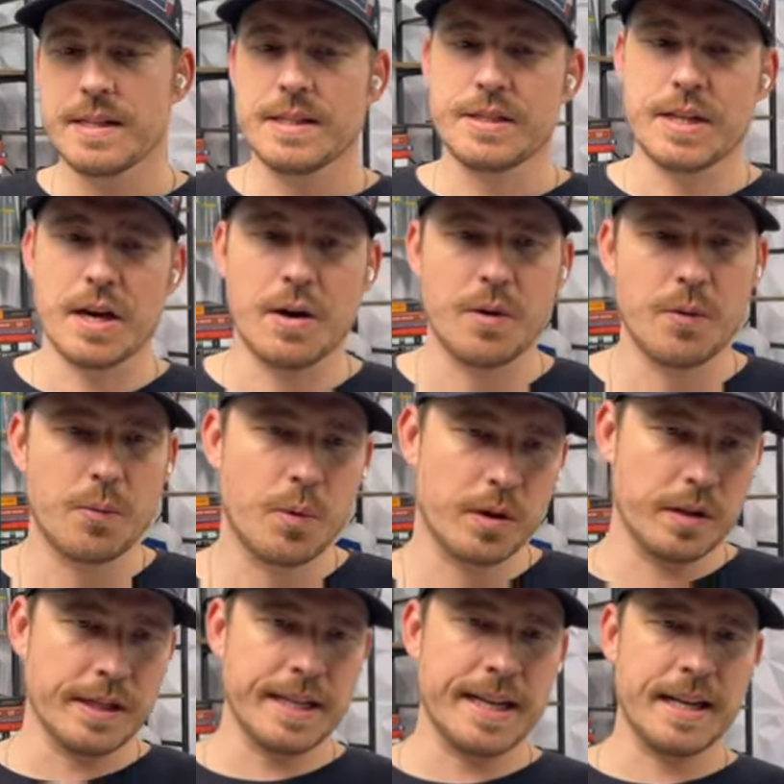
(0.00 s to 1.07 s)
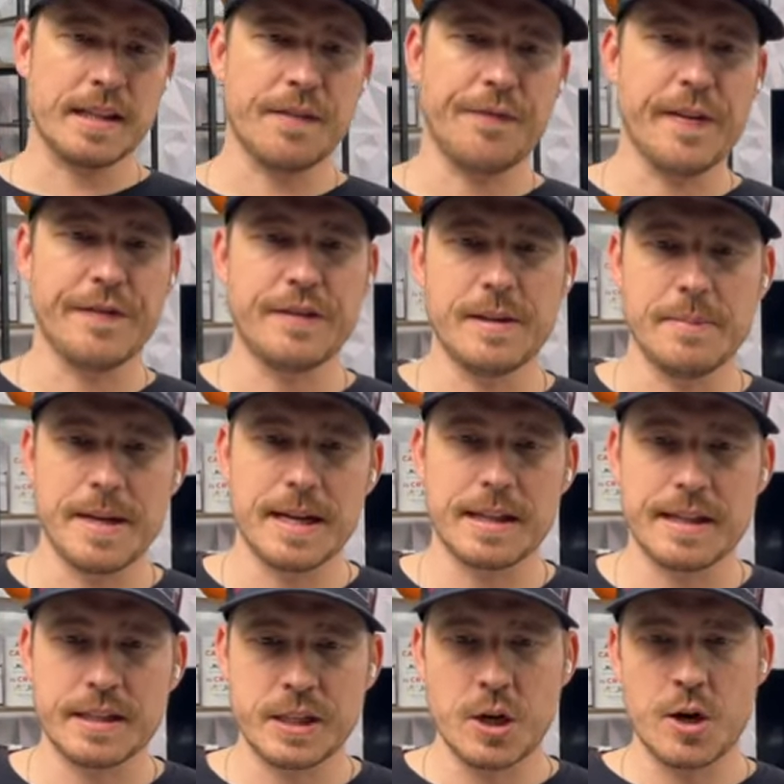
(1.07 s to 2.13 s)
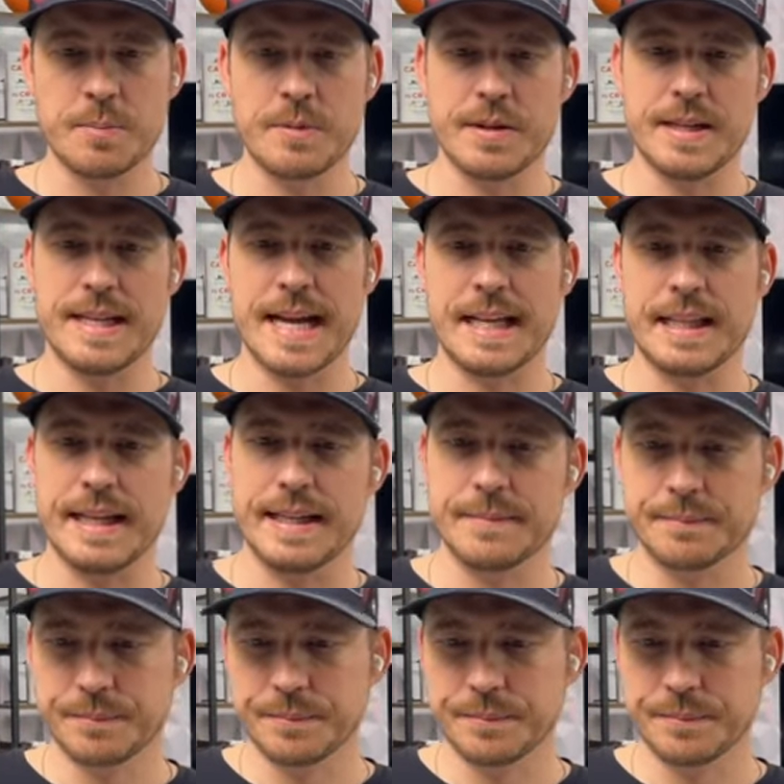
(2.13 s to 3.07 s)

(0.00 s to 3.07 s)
So we're looking at the 15-minute. Let's go up to the daily.